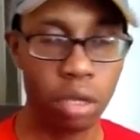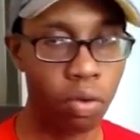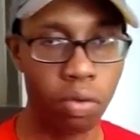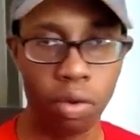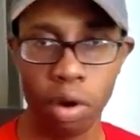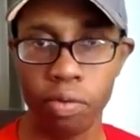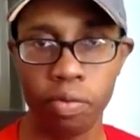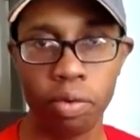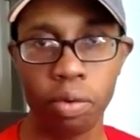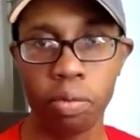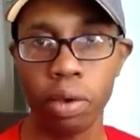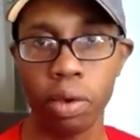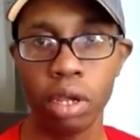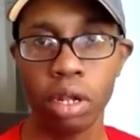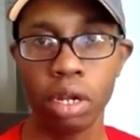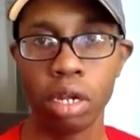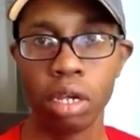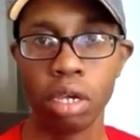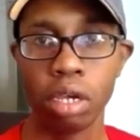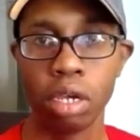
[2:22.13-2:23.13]
don't run from
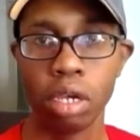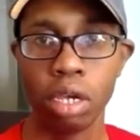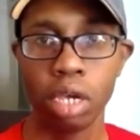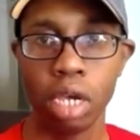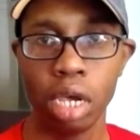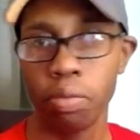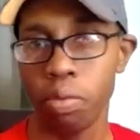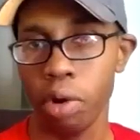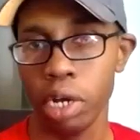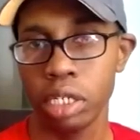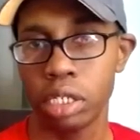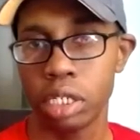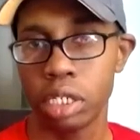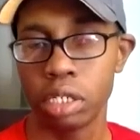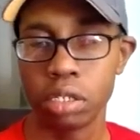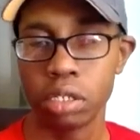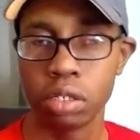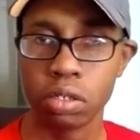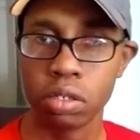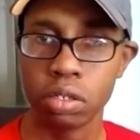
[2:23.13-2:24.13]
it, embrace
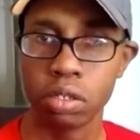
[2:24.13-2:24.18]
it.